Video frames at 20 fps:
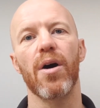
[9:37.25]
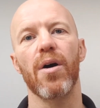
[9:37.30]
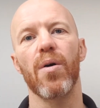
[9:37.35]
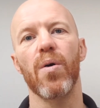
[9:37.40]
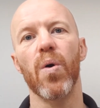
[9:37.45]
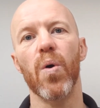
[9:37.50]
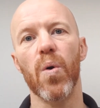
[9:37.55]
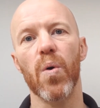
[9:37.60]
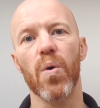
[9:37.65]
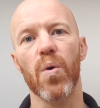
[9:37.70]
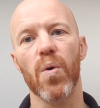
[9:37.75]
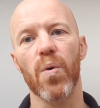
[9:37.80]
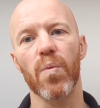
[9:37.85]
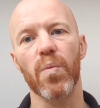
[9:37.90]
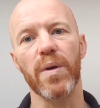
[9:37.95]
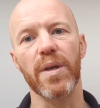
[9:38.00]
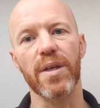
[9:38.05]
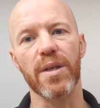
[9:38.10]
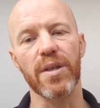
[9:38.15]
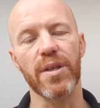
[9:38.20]
or
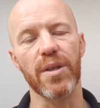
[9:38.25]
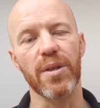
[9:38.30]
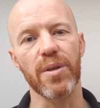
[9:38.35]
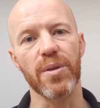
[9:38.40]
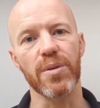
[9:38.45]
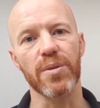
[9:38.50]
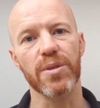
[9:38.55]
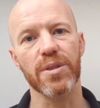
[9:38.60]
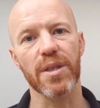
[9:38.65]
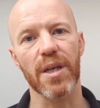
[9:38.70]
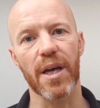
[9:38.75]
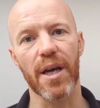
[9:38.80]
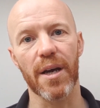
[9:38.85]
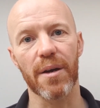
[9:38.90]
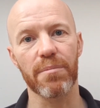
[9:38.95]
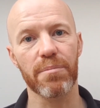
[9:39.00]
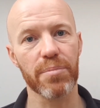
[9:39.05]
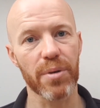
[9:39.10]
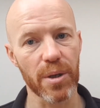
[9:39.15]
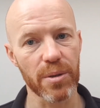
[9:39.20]
we can use
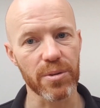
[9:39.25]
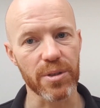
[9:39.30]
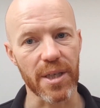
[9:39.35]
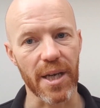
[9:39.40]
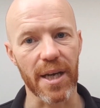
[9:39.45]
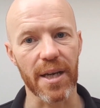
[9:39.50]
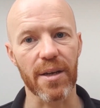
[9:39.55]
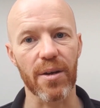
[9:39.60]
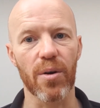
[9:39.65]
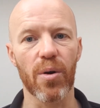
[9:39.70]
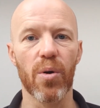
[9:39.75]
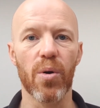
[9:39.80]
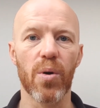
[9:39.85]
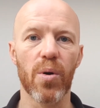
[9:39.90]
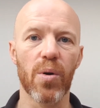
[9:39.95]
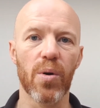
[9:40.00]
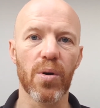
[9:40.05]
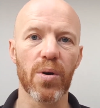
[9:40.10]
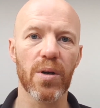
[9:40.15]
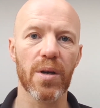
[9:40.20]
Prozac
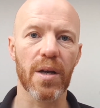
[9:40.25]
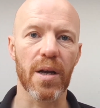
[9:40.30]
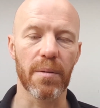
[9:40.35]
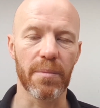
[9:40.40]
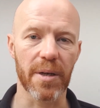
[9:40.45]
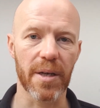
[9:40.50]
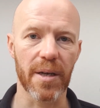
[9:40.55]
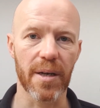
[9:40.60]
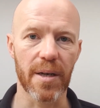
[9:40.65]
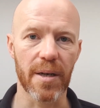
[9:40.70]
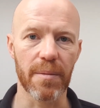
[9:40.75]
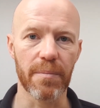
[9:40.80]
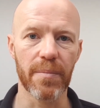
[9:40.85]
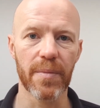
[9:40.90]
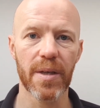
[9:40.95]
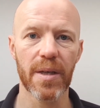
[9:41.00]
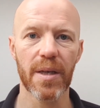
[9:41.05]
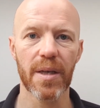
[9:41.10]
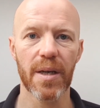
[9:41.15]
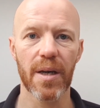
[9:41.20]
or Clomicalm
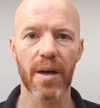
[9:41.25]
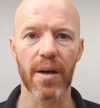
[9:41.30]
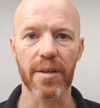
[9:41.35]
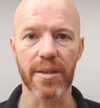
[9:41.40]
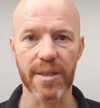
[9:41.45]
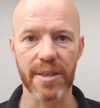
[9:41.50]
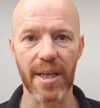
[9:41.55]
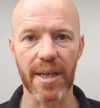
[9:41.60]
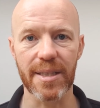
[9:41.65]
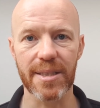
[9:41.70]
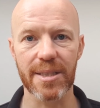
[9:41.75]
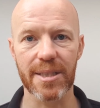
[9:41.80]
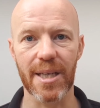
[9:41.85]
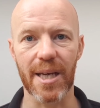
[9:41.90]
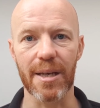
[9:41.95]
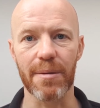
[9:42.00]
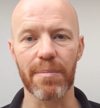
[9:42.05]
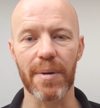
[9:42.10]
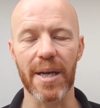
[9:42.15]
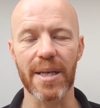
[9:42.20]
on a
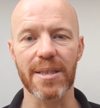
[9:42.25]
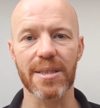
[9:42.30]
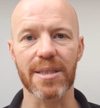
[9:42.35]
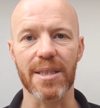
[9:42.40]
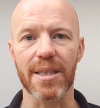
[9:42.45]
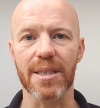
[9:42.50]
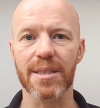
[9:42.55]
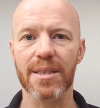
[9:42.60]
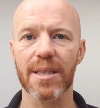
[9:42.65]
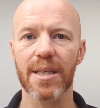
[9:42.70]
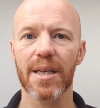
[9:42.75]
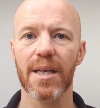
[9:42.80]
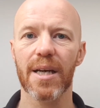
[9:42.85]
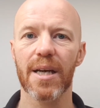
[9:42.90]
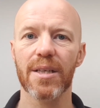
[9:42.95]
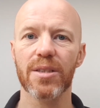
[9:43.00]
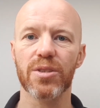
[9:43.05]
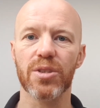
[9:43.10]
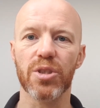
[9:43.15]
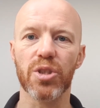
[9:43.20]
day-to-day basis
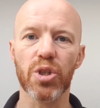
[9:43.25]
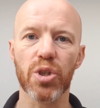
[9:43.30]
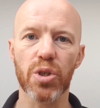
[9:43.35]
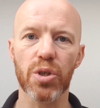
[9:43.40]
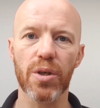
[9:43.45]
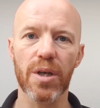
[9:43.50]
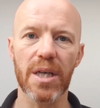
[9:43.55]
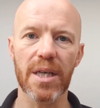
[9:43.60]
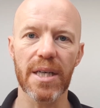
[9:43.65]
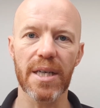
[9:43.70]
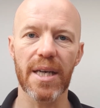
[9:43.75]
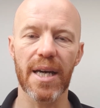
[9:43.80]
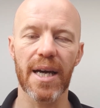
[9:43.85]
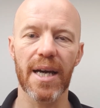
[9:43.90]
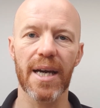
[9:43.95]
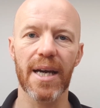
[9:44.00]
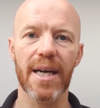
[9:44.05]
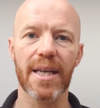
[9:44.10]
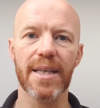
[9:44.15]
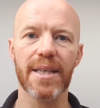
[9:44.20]
to try
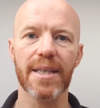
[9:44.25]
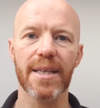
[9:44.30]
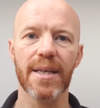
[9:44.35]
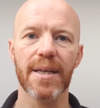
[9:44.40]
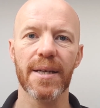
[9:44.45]
and